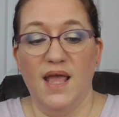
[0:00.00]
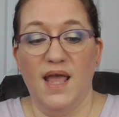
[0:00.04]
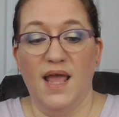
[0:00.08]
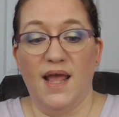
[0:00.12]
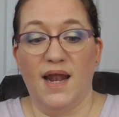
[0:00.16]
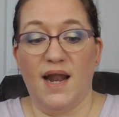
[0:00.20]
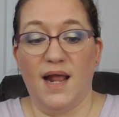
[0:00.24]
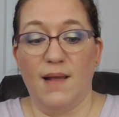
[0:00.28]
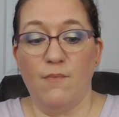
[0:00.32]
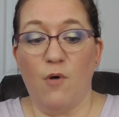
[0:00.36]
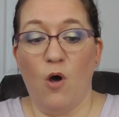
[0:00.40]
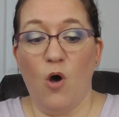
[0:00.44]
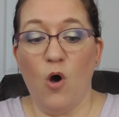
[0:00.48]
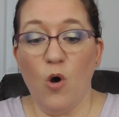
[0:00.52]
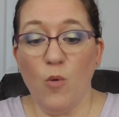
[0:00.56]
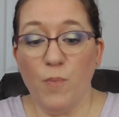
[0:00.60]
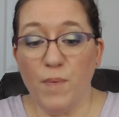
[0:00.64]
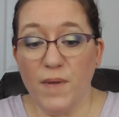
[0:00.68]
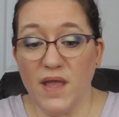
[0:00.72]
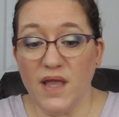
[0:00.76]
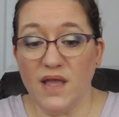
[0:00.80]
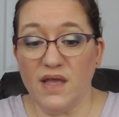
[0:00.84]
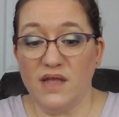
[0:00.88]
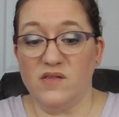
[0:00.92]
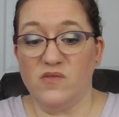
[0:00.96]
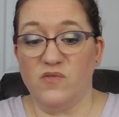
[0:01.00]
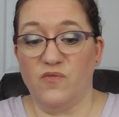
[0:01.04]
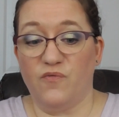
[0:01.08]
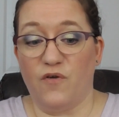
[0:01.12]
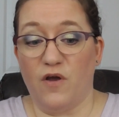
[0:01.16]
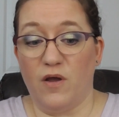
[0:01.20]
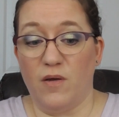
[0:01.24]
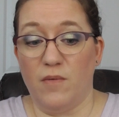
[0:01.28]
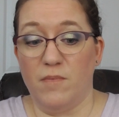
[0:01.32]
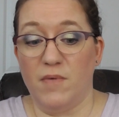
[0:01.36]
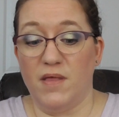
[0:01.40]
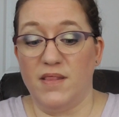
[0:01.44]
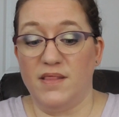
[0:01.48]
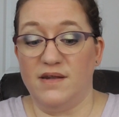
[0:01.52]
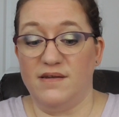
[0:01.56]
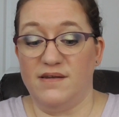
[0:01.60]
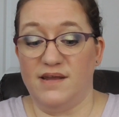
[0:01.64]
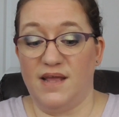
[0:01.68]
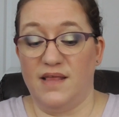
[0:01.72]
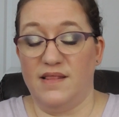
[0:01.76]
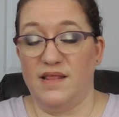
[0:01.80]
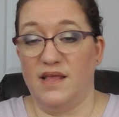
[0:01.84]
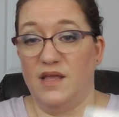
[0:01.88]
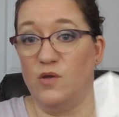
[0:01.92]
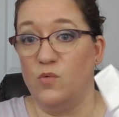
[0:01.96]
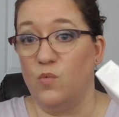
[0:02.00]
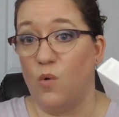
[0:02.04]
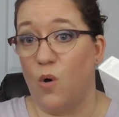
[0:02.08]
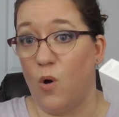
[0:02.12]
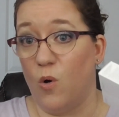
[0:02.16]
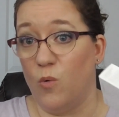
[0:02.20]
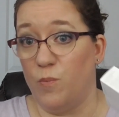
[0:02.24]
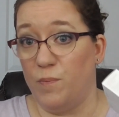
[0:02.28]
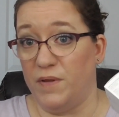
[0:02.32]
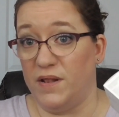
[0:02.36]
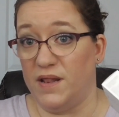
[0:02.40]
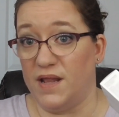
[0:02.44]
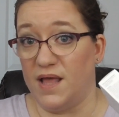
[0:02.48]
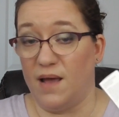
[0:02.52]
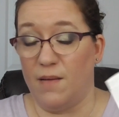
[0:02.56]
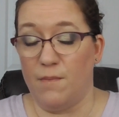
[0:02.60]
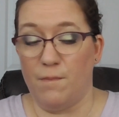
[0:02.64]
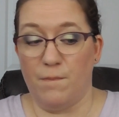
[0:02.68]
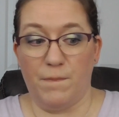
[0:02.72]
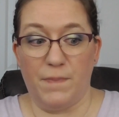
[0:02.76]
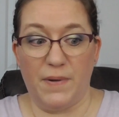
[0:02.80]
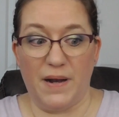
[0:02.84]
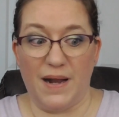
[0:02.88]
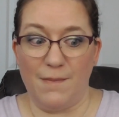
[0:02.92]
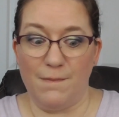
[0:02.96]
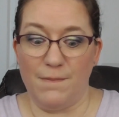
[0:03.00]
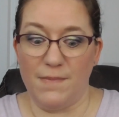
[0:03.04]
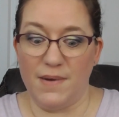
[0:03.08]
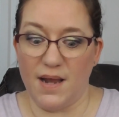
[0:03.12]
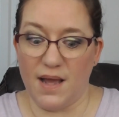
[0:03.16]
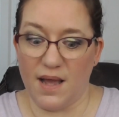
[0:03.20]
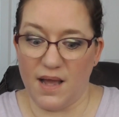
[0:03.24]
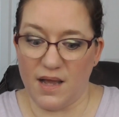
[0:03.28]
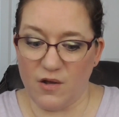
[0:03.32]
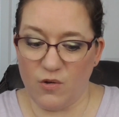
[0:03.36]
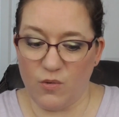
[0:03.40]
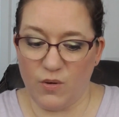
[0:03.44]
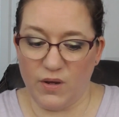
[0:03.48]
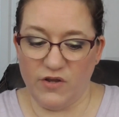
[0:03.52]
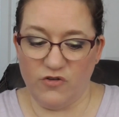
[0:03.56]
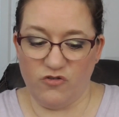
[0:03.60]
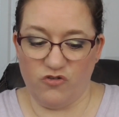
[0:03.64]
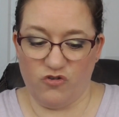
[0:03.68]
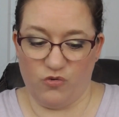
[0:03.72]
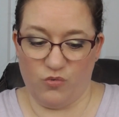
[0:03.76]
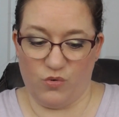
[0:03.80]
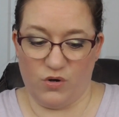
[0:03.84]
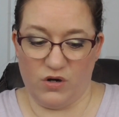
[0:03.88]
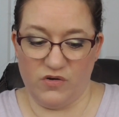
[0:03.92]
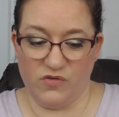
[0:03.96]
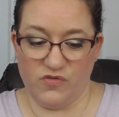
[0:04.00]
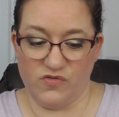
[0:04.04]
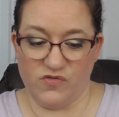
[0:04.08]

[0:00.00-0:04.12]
And I'm hoping it's from the day that you open them, but I'm not quite sure.